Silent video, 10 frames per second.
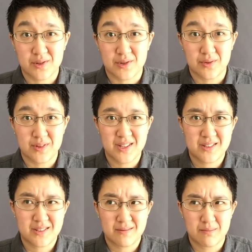to,
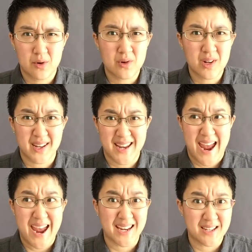it's more like
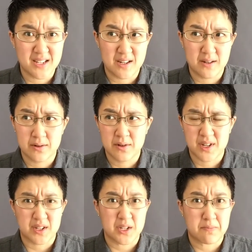agony, you know,
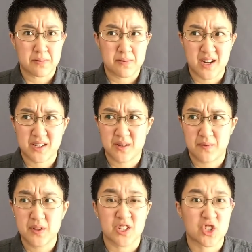they're depressed, they
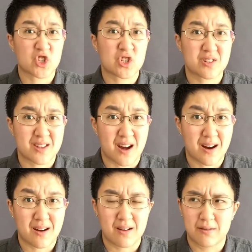feel they're
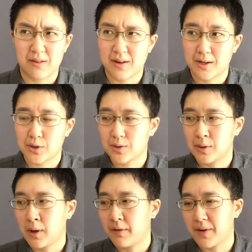stuck, you know. And I talk to a
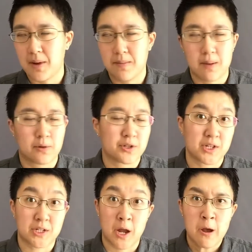lot of family members, they
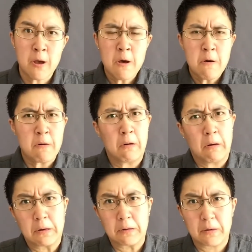say, oh,
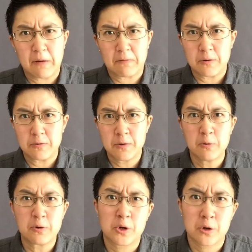you know, I've got
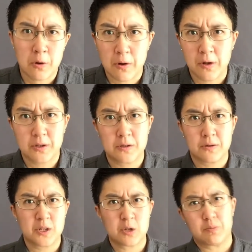no choice, you know,
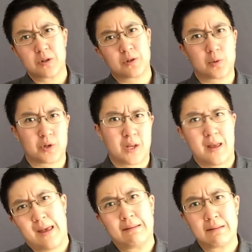this business was
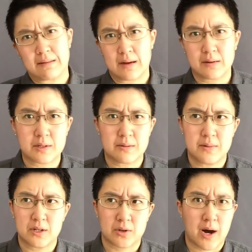handed down to
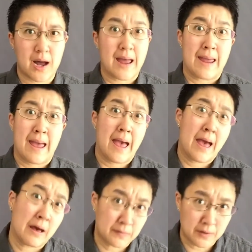me, so I
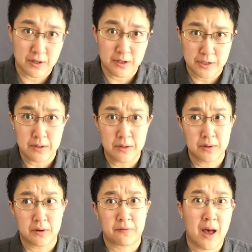have to continue
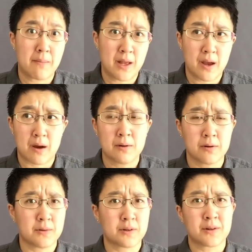the family
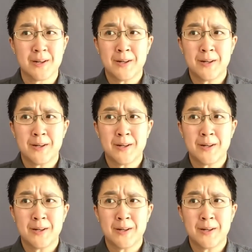heirloom, you know.